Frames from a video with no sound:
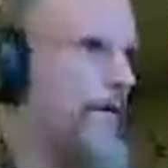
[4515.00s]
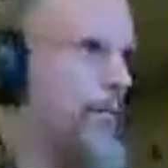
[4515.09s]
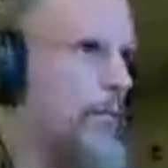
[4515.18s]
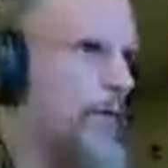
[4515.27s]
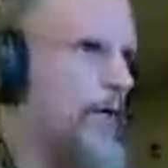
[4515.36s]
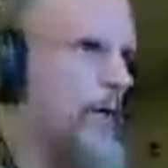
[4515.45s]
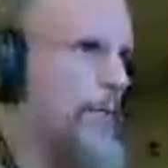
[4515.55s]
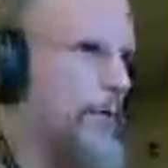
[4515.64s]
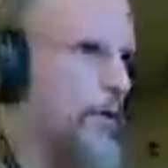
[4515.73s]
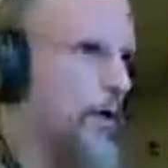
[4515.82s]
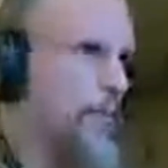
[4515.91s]
That fear
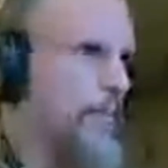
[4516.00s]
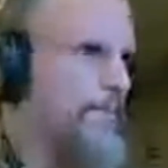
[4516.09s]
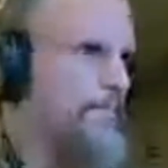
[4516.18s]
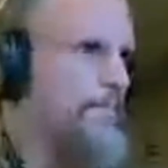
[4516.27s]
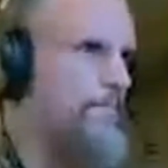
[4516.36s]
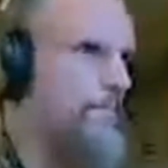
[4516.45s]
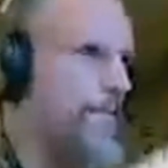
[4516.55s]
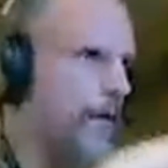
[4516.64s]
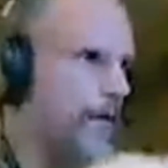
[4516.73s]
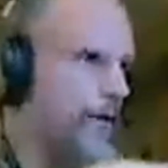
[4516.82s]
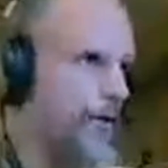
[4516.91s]
will become your carpet
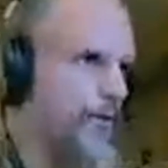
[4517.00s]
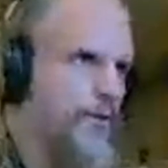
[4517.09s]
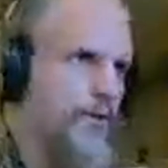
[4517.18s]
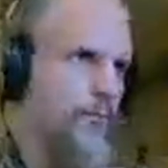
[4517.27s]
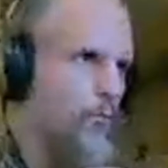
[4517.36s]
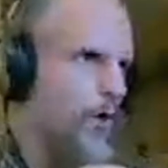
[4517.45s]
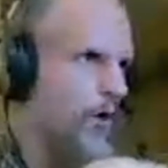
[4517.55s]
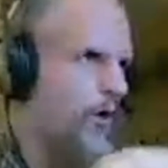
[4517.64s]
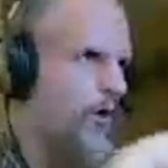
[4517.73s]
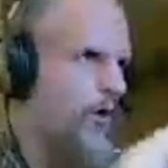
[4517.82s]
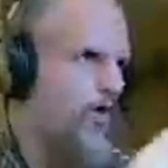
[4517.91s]
and you can
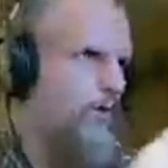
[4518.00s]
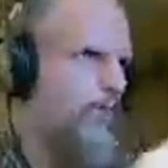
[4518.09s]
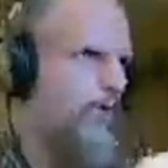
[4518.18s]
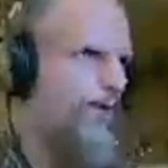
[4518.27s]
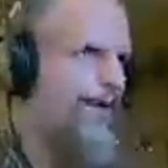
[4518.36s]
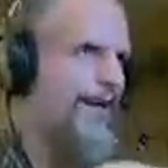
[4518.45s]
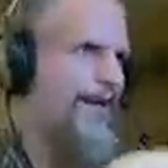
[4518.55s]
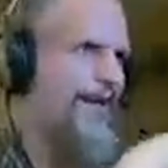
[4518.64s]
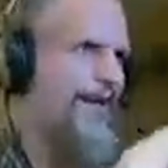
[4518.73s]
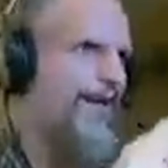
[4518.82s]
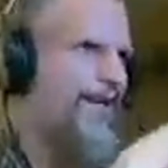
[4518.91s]
just walk all over
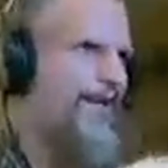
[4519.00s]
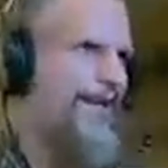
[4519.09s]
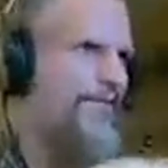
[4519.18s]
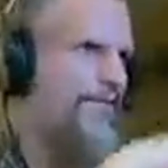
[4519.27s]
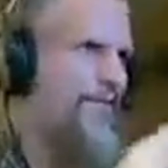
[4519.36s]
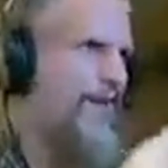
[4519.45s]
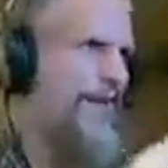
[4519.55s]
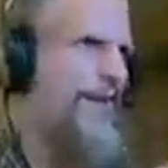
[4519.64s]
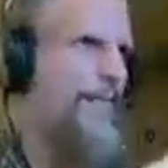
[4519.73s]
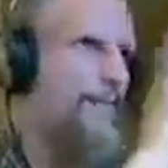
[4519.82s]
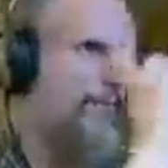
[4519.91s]
it at any
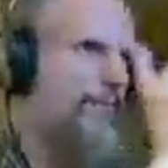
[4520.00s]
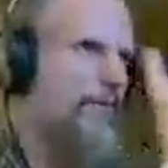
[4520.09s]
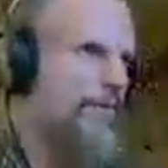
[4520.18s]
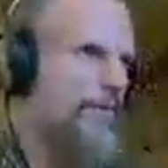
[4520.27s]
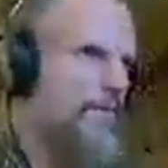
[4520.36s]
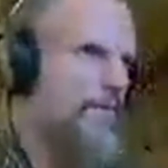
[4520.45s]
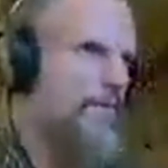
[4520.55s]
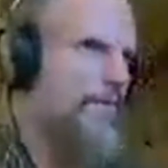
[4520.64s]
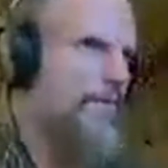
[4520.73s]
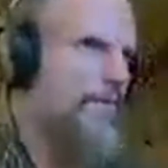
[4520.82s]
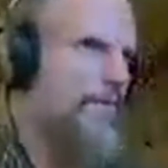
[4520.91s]
given time
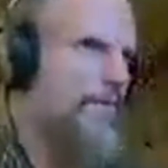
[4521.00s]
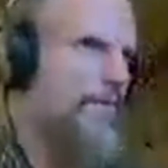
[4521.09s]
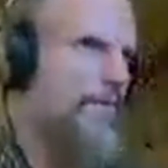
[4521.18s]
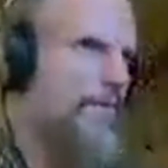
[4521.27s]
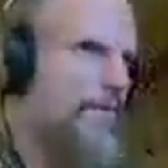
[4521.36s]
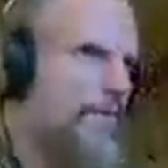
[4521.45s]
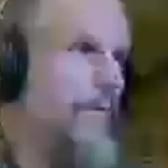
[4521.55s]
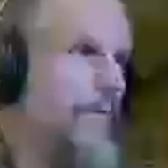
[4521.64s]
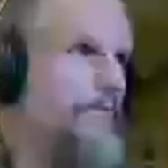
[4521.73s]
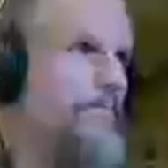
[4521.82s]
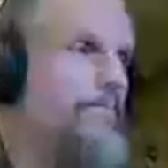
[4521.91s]

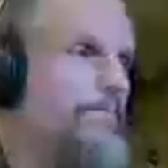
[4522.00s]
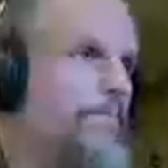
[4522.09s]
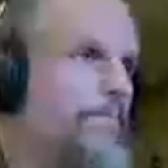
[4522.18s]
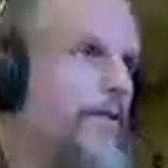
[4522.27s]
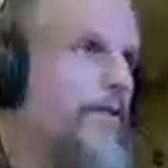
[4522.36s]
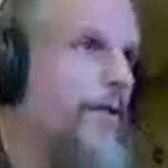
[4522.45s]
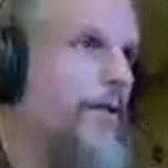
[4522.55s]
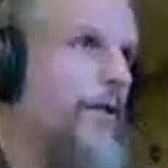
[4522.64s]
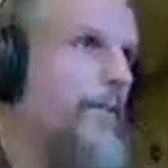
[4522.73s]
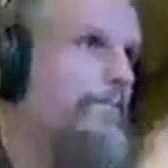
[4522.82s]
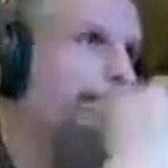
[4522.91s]
that you want,
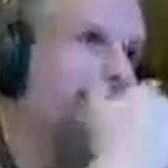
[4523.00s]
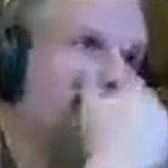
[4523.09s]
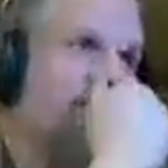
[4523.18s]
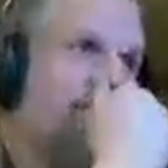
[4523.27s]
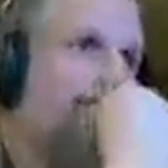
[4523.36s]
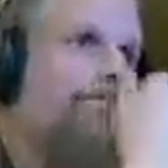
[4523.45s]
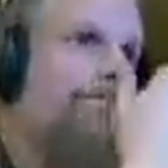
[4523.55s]
basically.